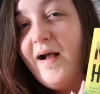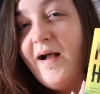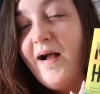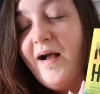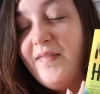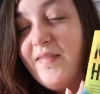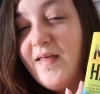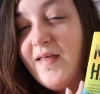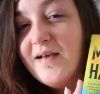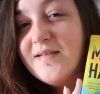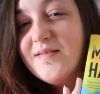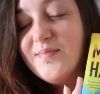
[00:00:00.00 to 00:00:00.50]

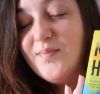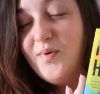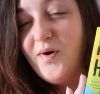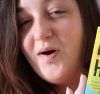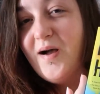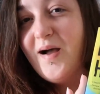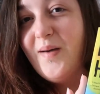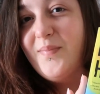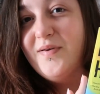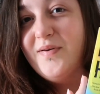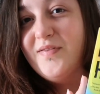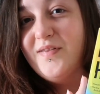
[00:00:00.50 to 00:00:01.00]
And that's More
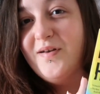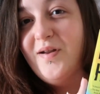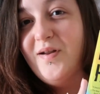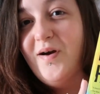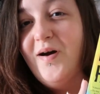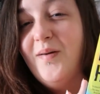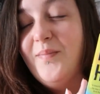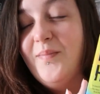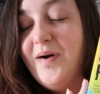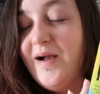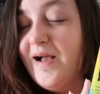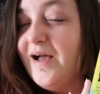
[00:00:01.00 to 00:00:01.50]
Happy Than
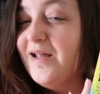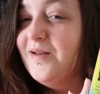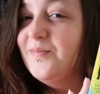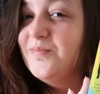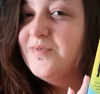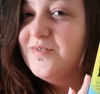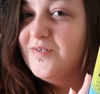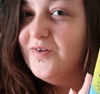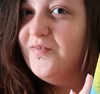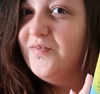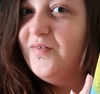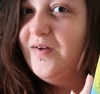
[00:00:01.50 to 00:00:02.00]
Not by
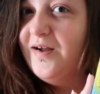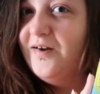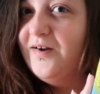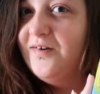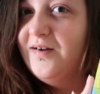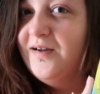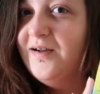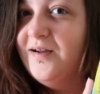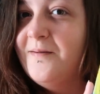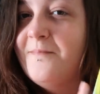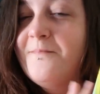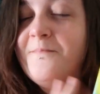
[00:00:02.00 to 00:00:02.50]
Adam
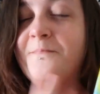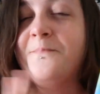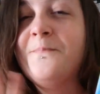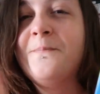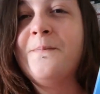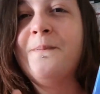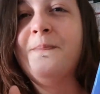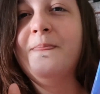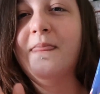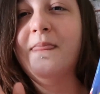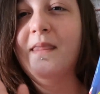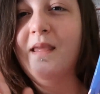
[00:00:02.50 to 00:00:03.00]
Silvera.
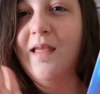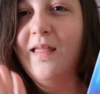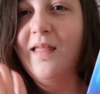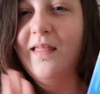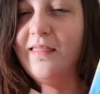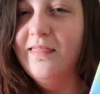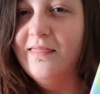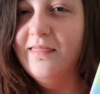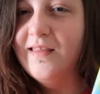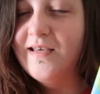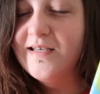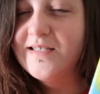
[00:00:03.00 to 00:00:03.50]

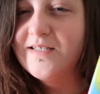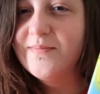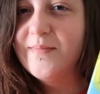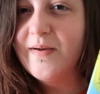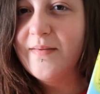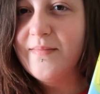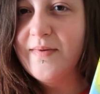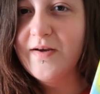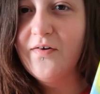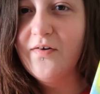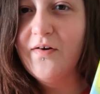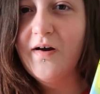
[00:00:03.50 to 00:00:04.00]
This
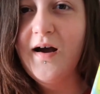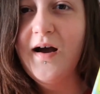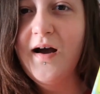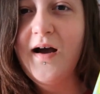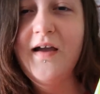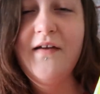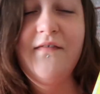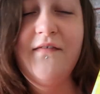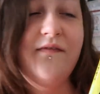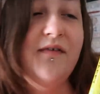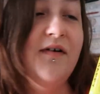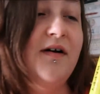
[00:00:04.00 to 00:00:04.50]
made me
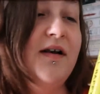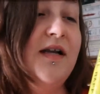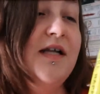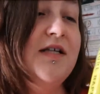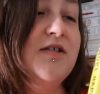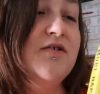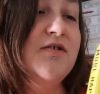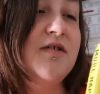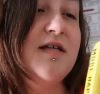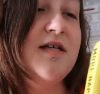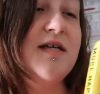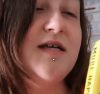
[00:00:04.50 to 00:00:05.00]
cry for
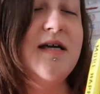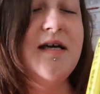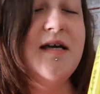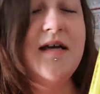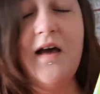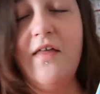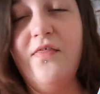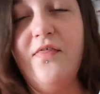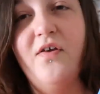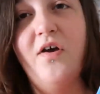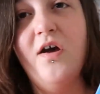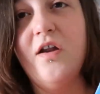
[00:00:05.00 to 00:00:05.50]
literally
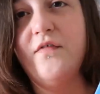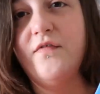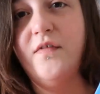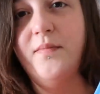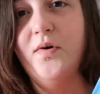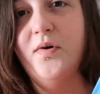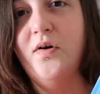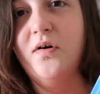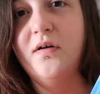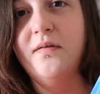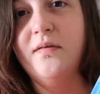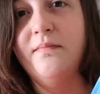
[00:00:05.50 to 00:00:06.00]
a third of the
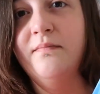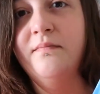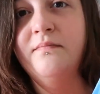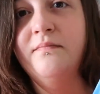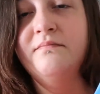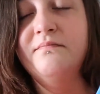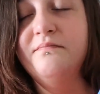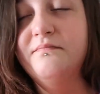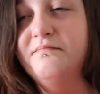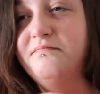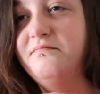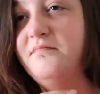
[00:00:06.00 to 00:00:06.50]
book,
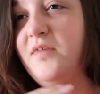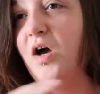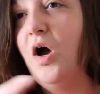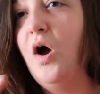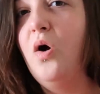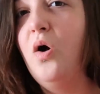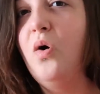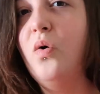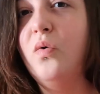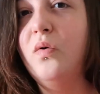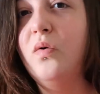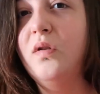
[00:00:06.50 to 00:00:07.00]
the
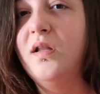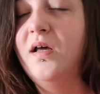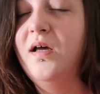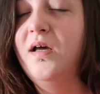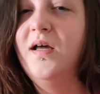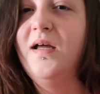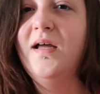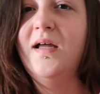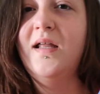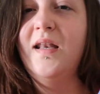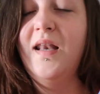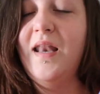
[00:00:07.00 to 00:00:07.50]
whole
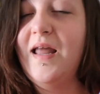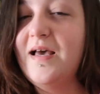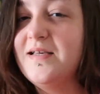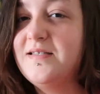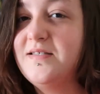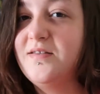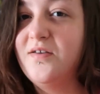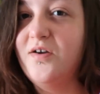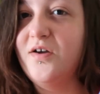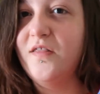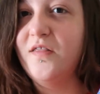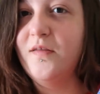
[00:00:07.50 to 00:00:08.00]

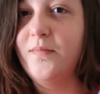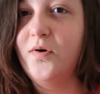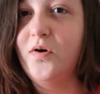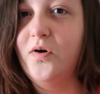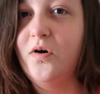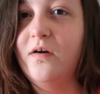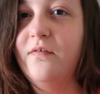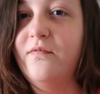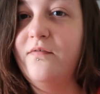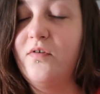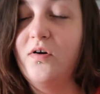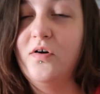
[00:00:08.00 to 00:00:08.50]
last third of the
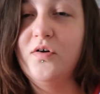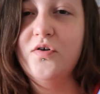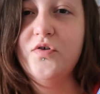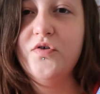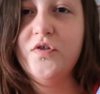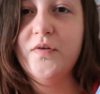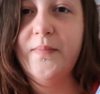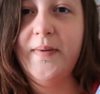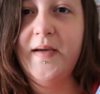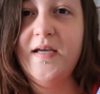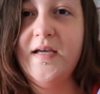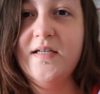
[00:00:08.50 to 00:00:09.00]
book for
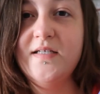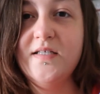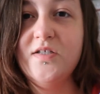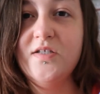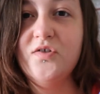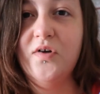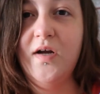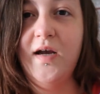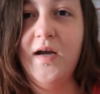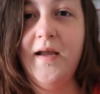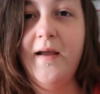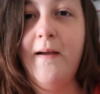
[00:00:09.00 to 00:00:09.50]
100 pages
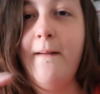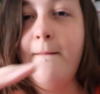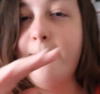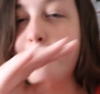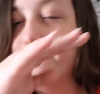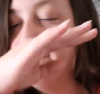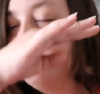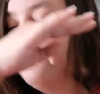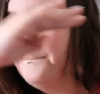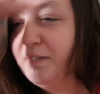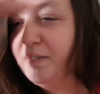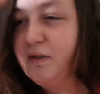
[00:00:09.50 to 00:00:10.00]
straight.
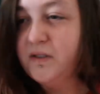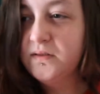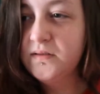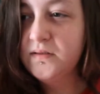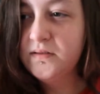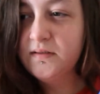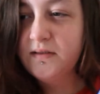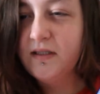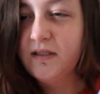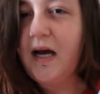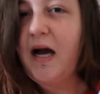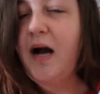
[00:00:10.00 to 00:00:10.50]

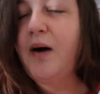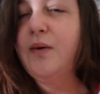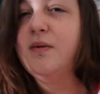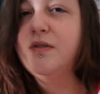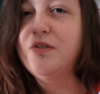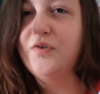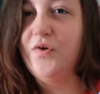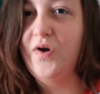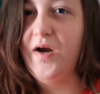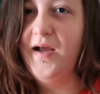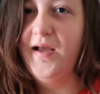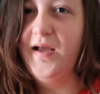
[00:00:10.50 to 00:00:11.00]
I
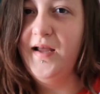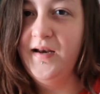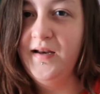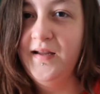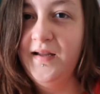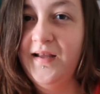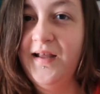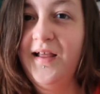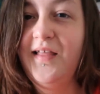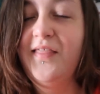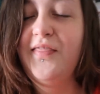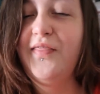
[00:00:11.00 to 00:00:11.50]
was crying
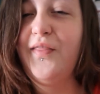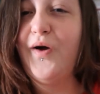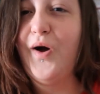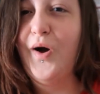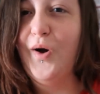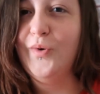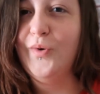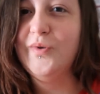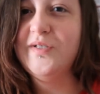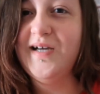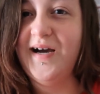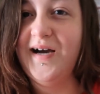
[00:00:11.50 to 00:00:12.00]
the
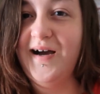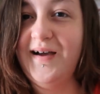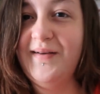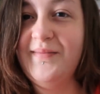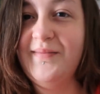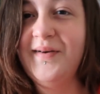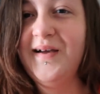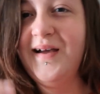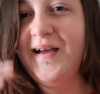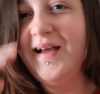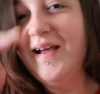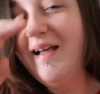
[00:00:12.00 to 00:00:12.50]
whole
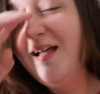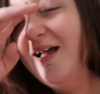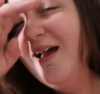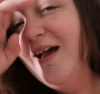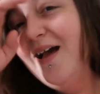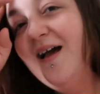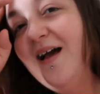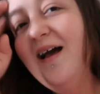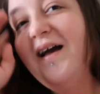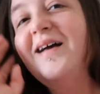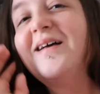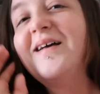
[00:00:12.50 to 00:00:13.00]
time.
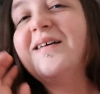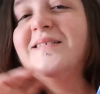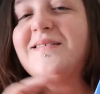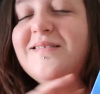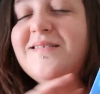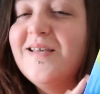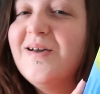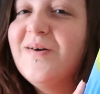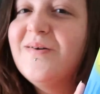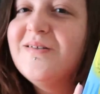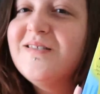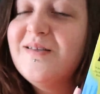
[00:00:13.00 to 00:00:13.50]

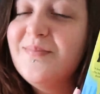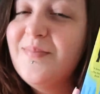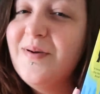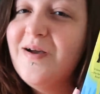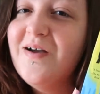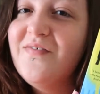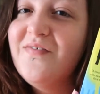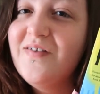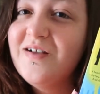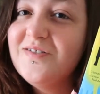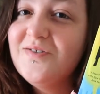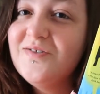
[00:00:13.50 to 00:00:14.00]
So it's a
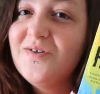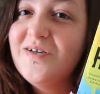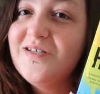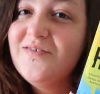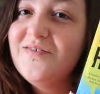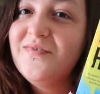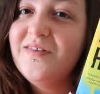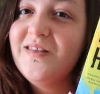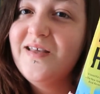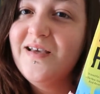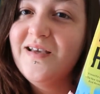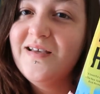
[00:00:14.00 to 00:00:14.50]
perfect
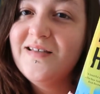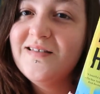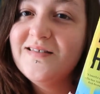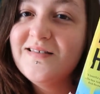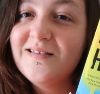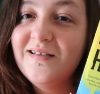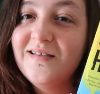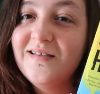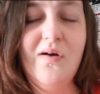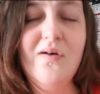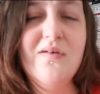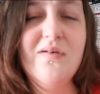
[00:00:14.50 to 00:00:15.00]
choice for this.
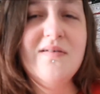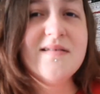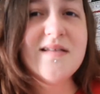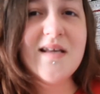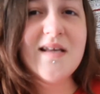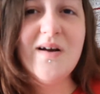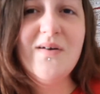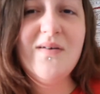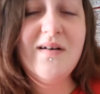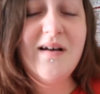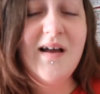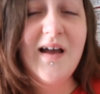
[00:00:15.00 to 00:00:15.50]

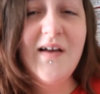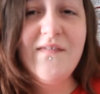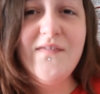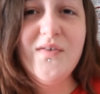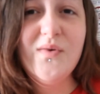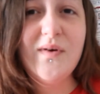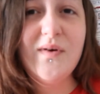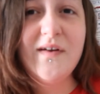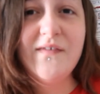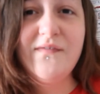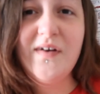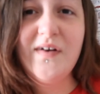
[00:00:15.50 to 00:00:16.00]
Also, if
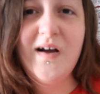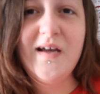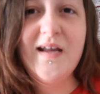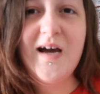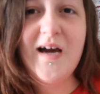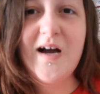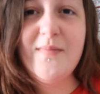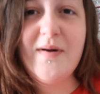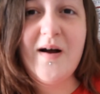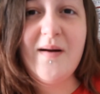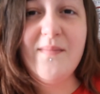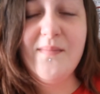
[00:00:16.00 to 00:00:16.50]
you want to find
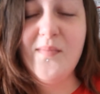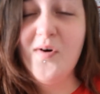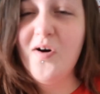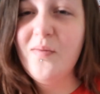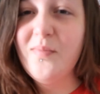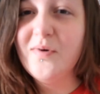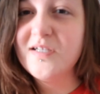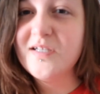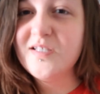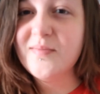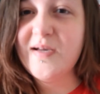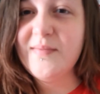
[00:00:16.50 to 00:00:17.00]
out about more
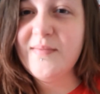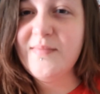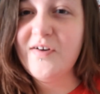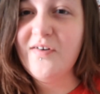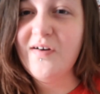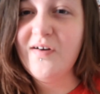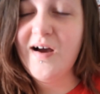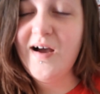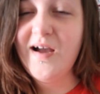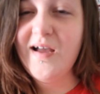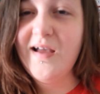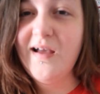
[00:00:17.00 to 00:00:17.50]
books that made me
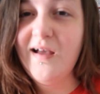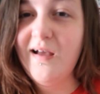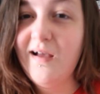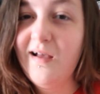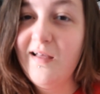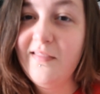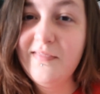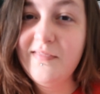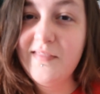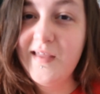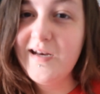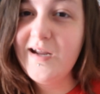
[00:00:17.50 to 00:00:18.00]
cry,
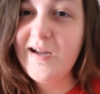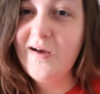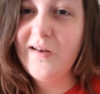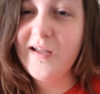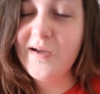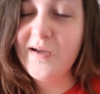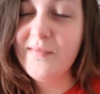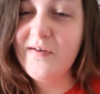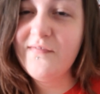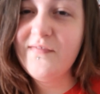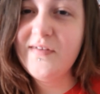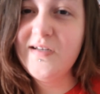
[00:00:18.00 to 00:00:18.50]
then I'll
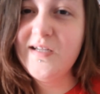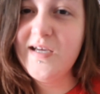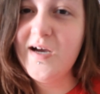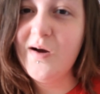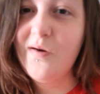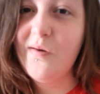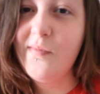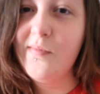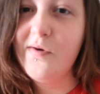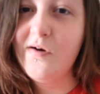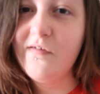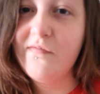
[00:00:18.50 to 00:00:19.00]
link my
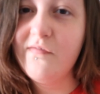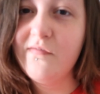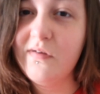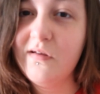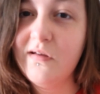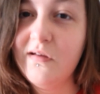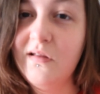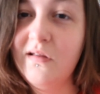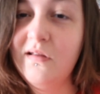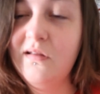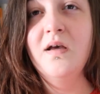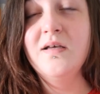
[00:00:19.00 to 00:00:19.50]
video above.
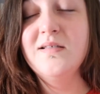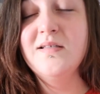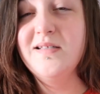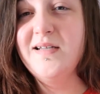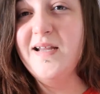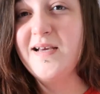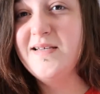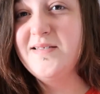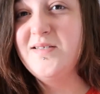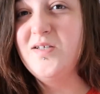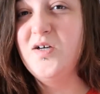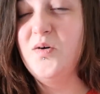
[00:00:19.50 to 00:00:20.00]
So
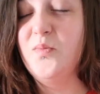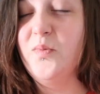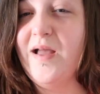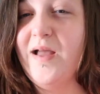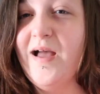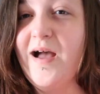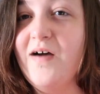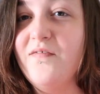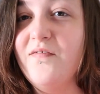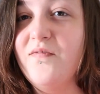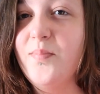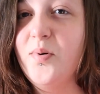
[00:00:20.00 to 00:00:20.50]
next up we
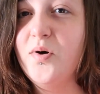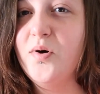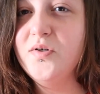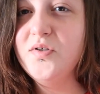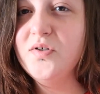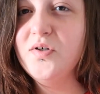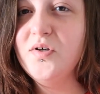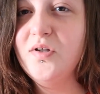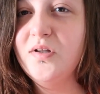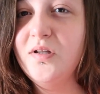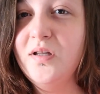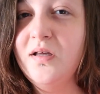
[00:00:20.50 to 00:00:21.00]
have
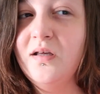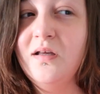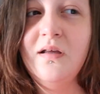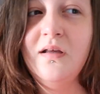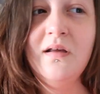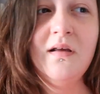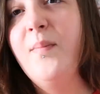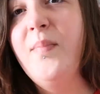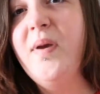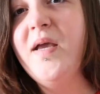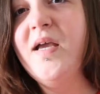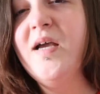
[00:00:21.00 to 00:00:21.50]
Puddle.
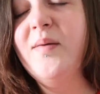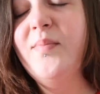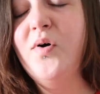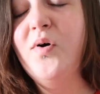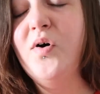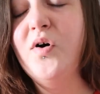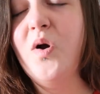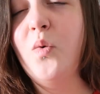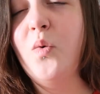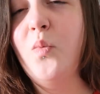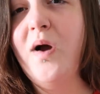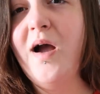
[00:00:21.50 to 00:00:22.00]
Pick a
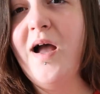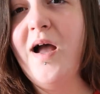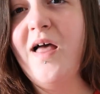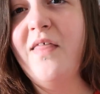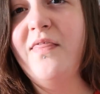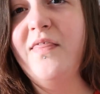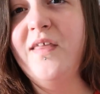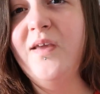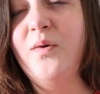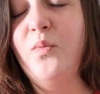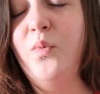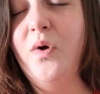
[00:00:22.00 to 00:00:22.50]
book
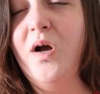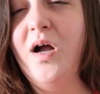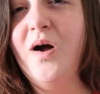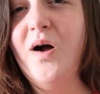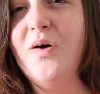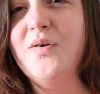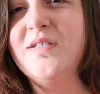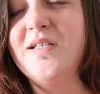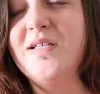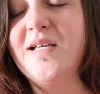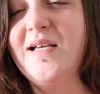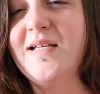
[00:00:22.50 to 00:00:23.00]
where the
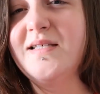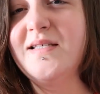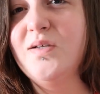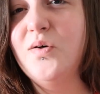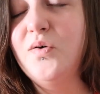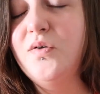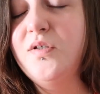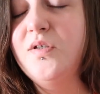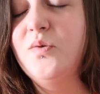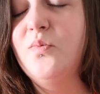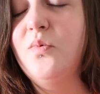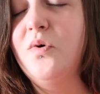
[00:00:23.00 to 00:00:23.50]
world is
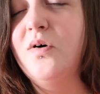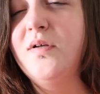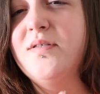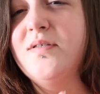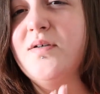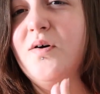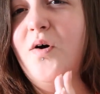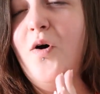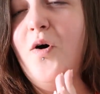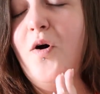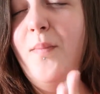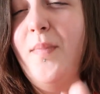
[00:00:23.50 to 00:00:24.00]

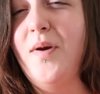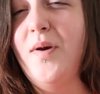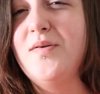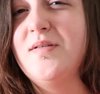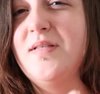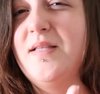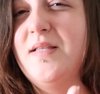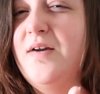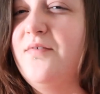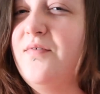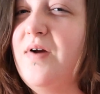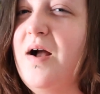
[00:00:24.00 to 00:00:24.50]
underwater or
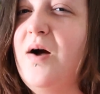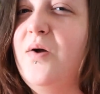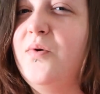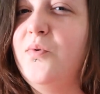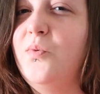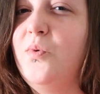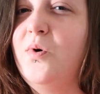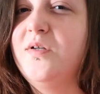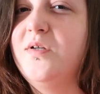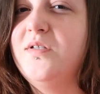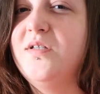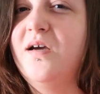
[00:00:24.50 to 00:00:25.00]
mostly around
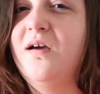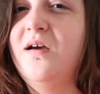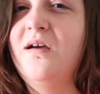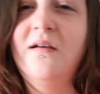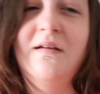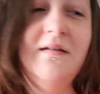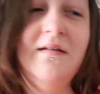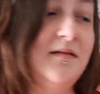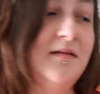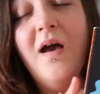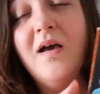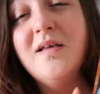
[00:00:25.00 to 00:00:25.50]
water.
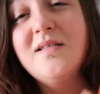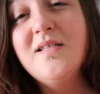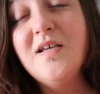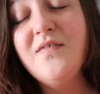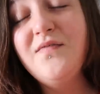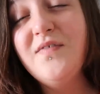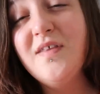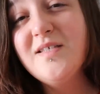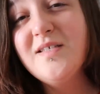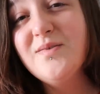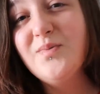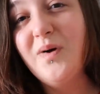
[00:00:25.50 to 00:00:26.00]
So
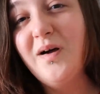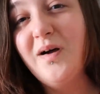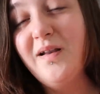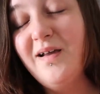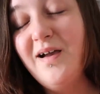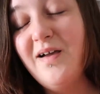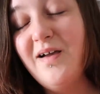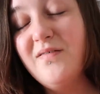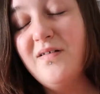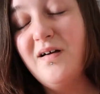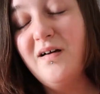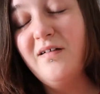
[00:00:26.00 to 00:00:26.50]
for this one
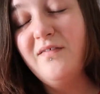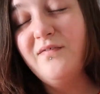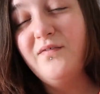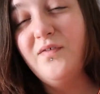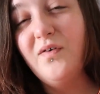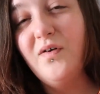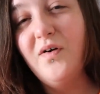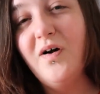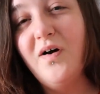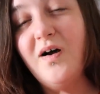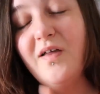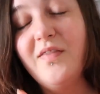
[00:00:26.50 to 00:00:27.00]
I've gone
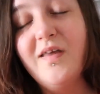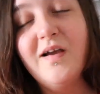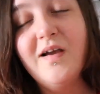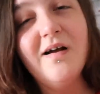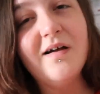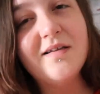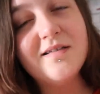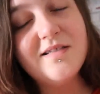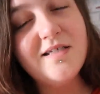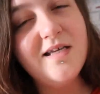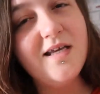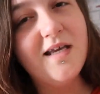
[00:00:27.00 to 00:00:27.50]
for The
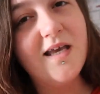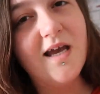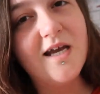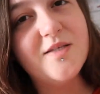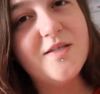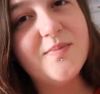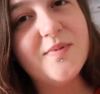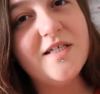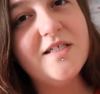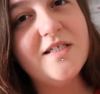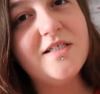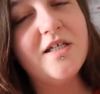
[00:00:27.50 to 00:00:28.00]
Contiki
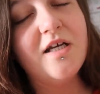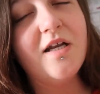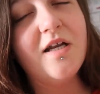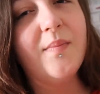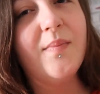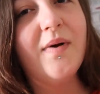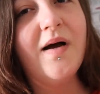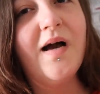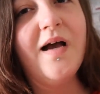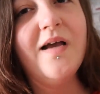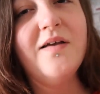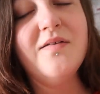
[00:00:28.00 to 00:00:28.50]

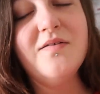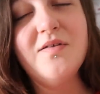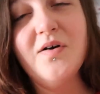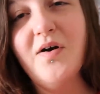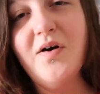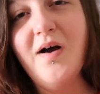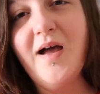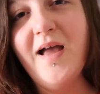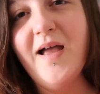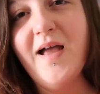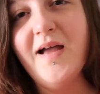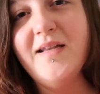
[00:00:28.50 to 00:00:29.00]
Expedition by
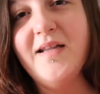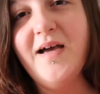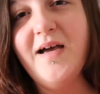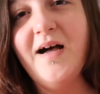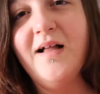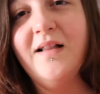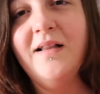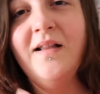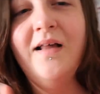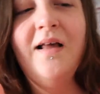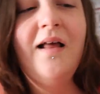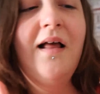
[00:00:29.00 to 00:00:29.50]
Thor
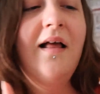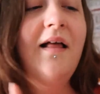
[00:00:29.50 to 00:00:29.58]
Heyerdahl.